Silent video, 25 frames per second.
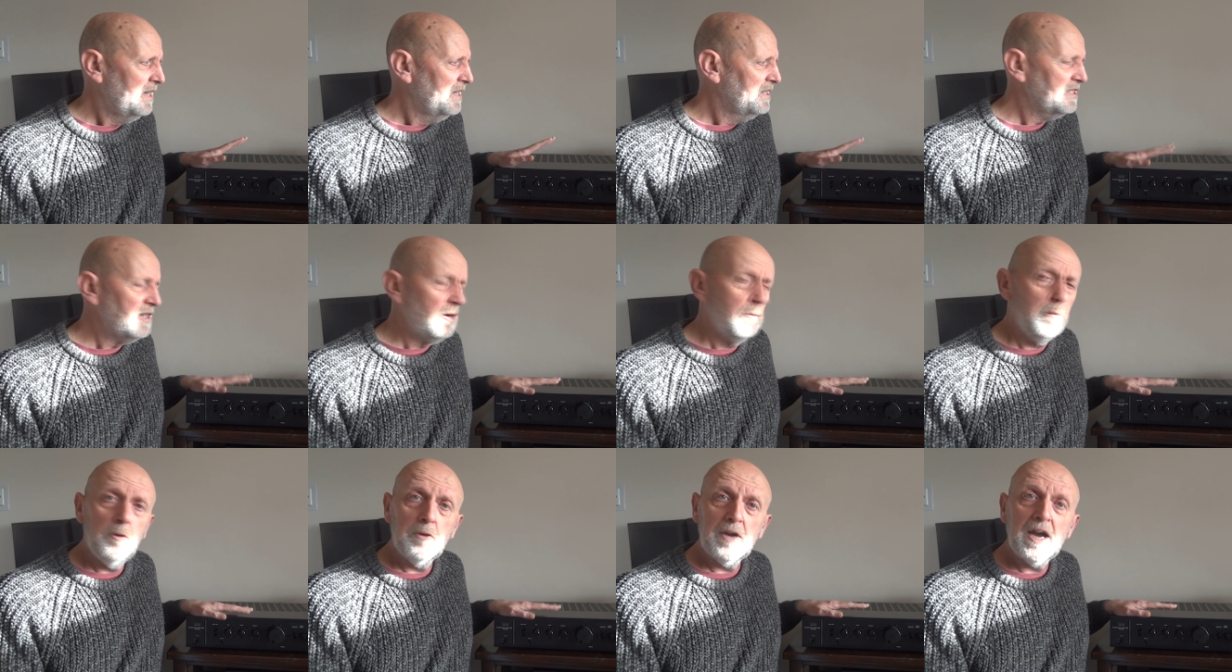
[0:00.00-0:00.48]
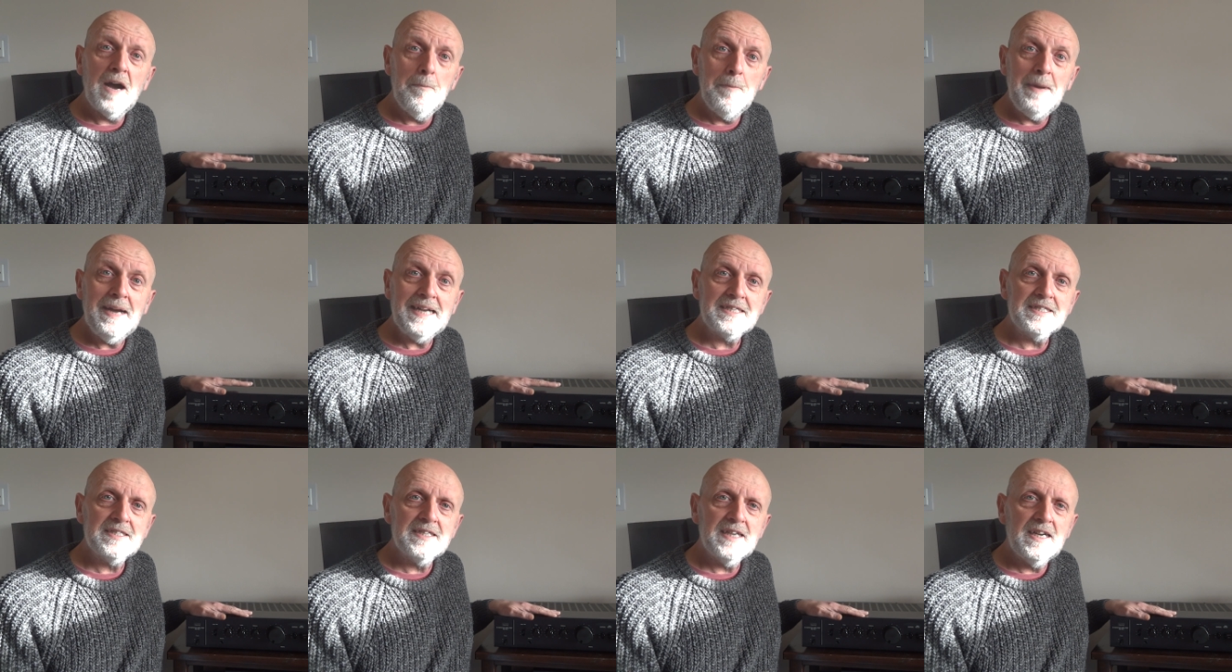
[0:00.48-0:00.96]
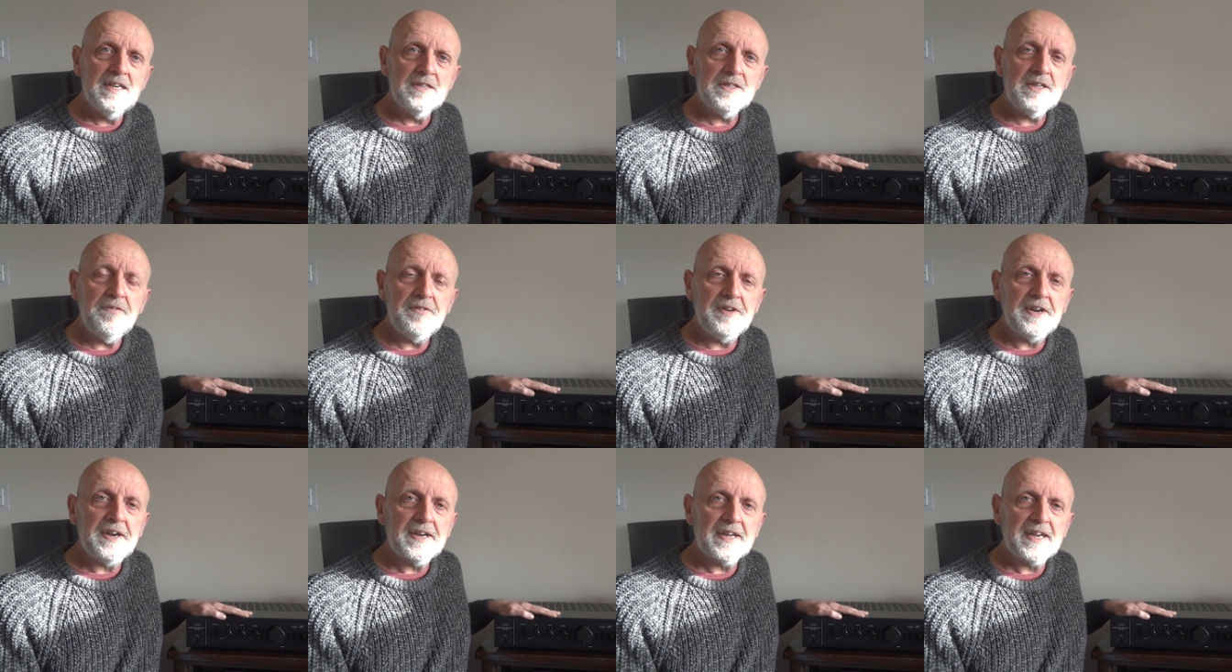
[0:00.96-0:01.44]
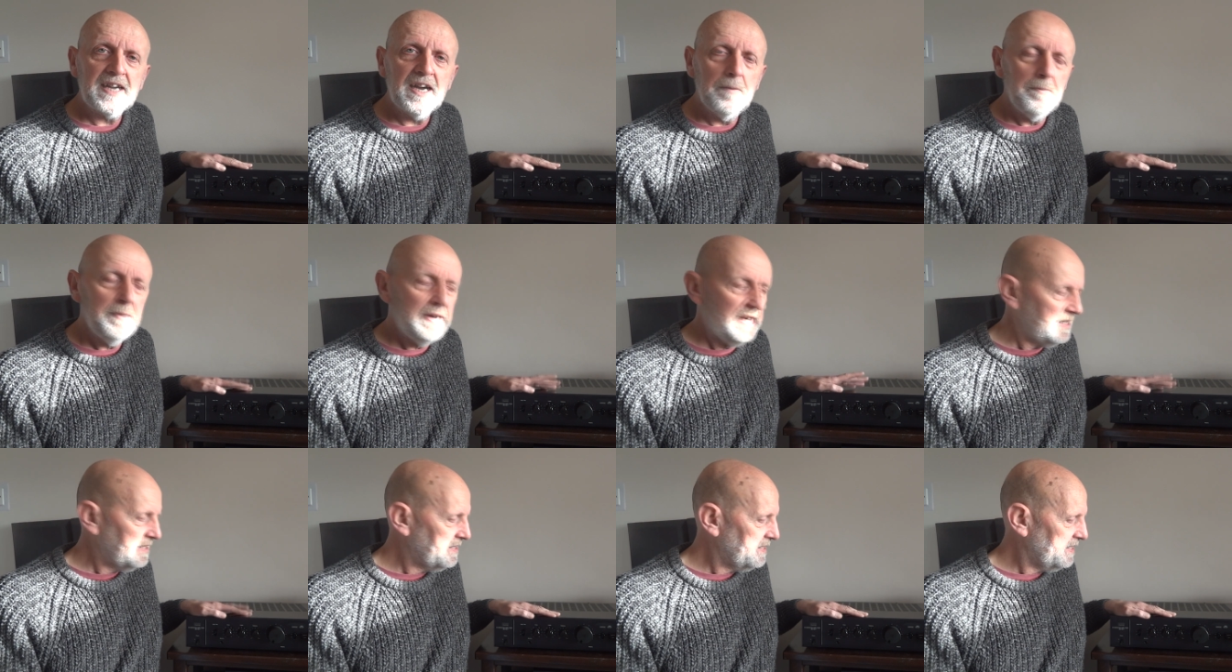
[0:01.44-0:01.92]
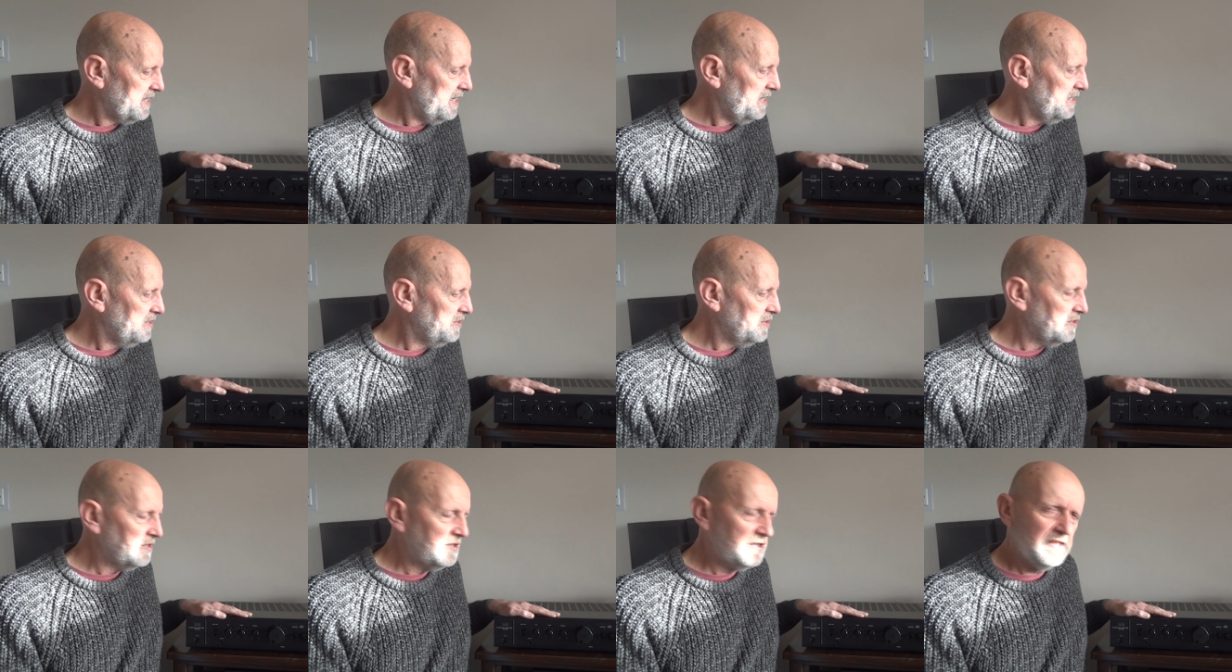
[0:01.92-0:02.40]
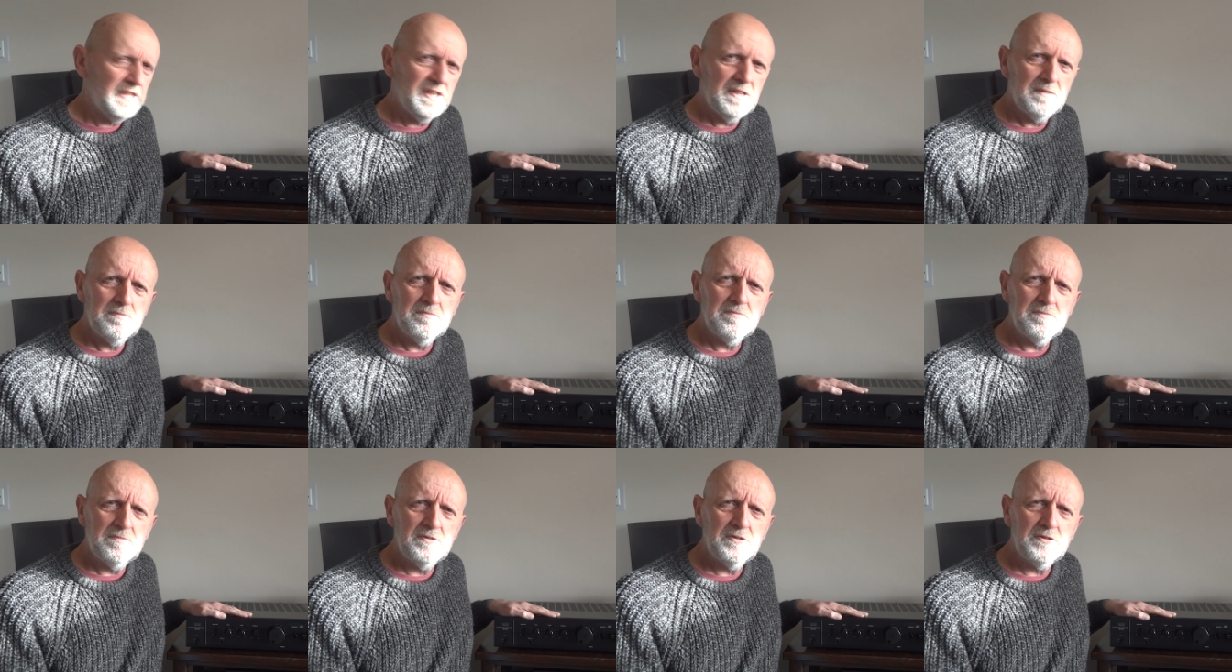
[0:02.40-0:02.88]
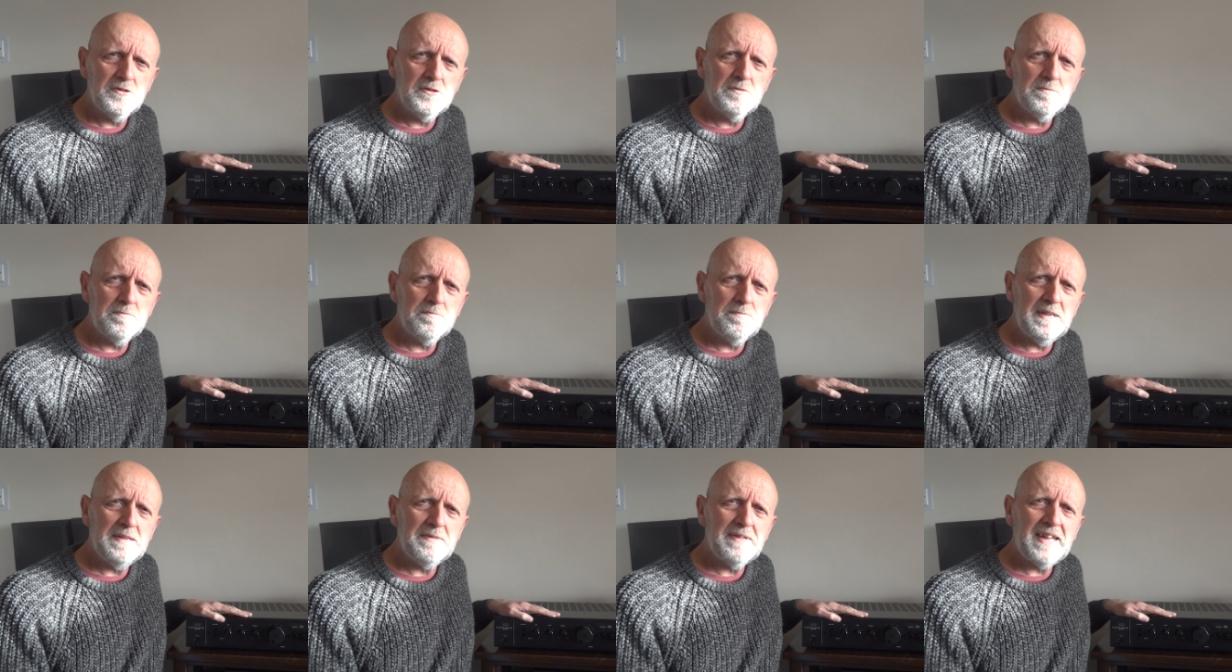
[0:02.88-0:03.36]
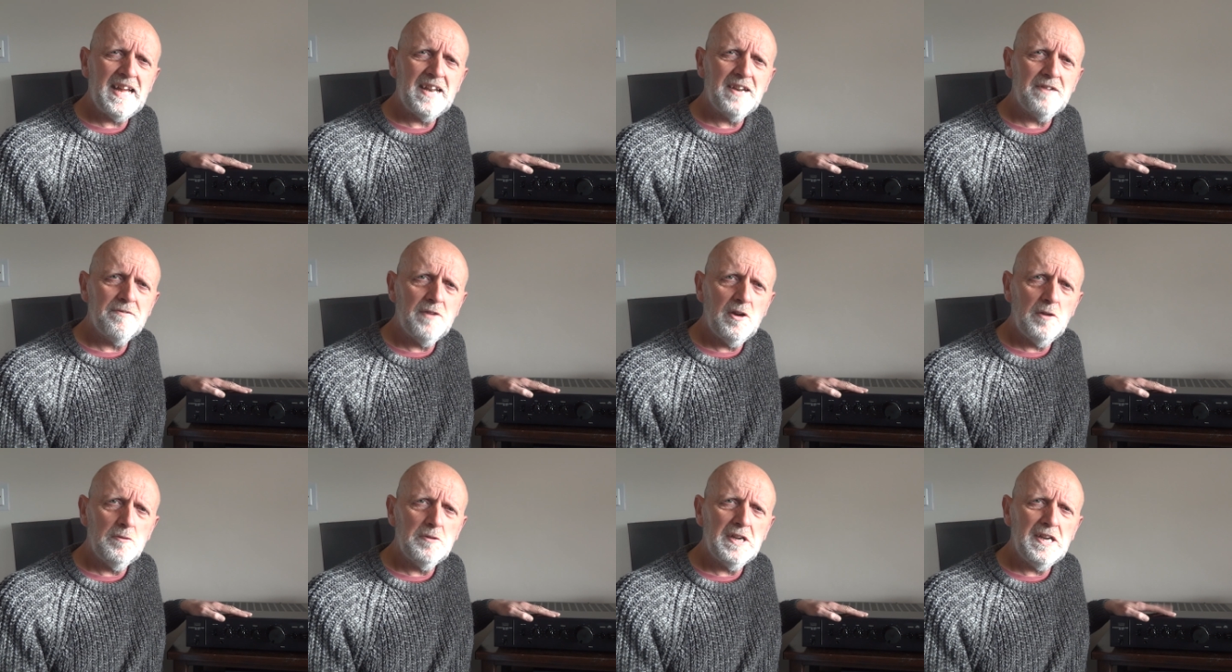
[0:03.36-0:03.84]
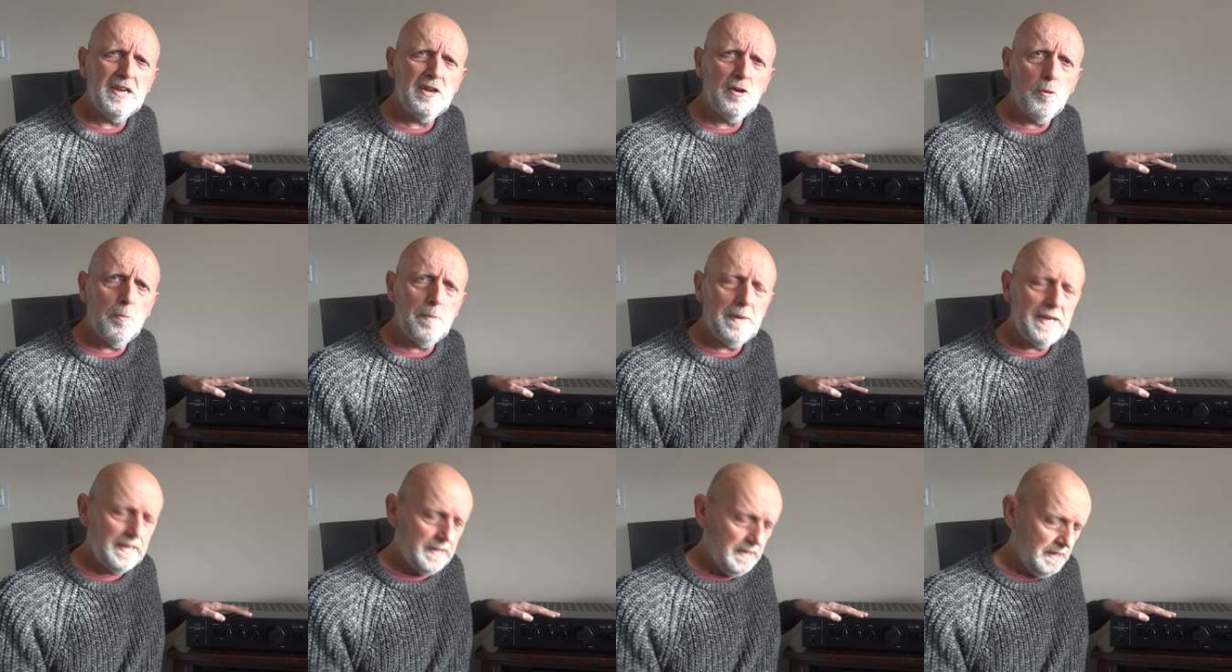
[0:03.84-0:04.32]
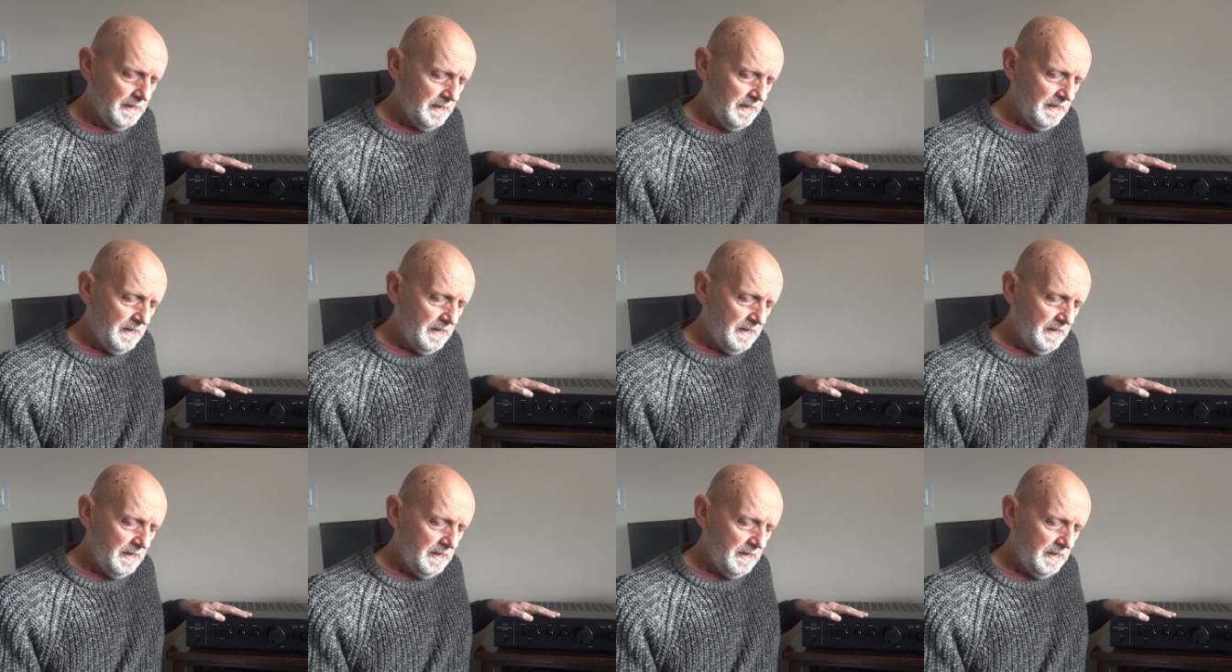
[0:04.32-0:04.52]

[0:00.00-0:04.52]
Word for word: so I will come back to that, definitely going to come back to that, it's just a uh, bit down the road a little bit.